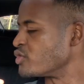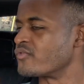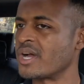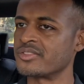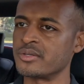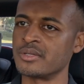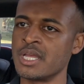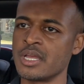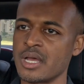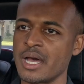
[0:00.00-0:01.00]
you've got the
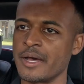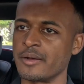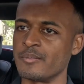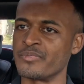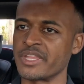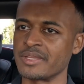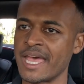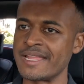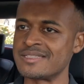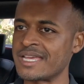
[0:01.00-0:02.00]

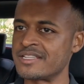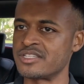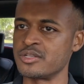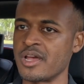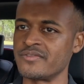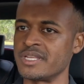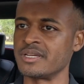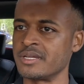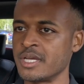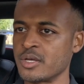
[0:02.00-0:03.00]
headsets, you have
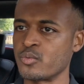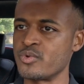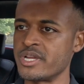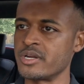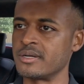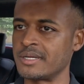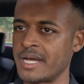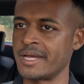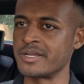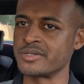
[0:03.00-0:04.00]
the rear
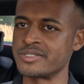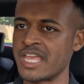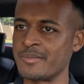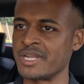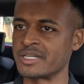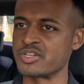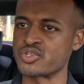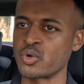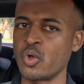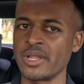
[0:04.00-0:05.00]
entertainment
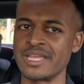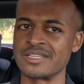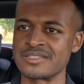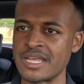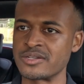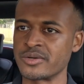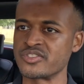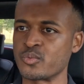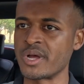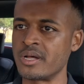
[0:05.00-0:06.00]
control in the center
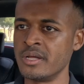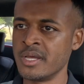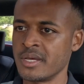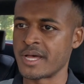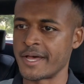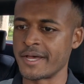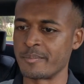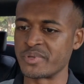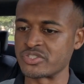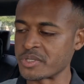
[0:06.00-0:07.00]
as well.
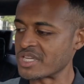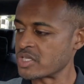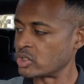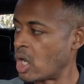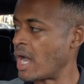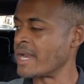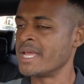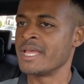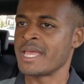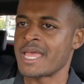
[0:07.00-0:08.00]
So it does a lot.
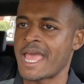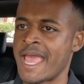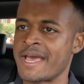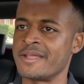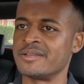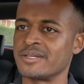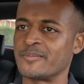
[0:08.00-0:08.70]
And